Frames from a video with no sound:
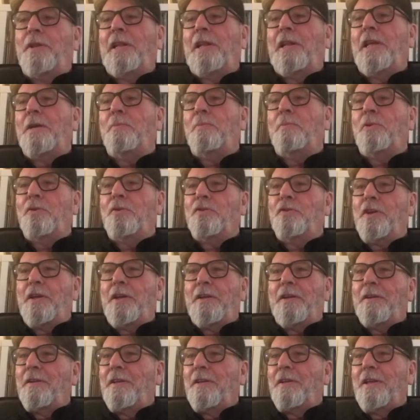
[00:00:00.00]
Liam does it,
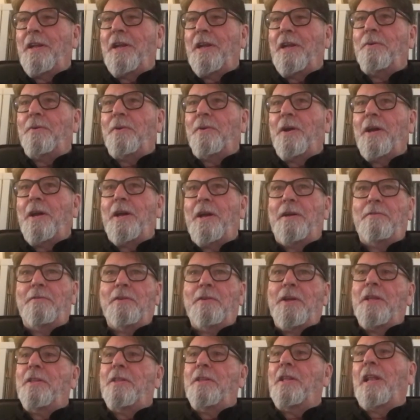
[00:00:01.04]
the
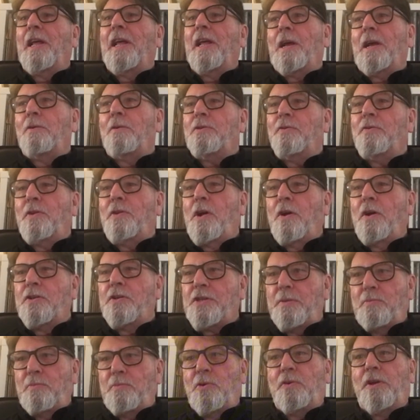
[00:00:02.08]
lad out of the
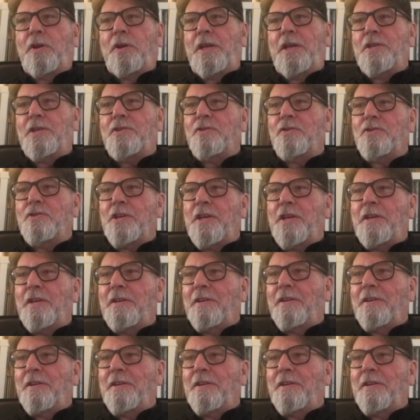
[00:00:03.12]
Arctic Monkeys does it,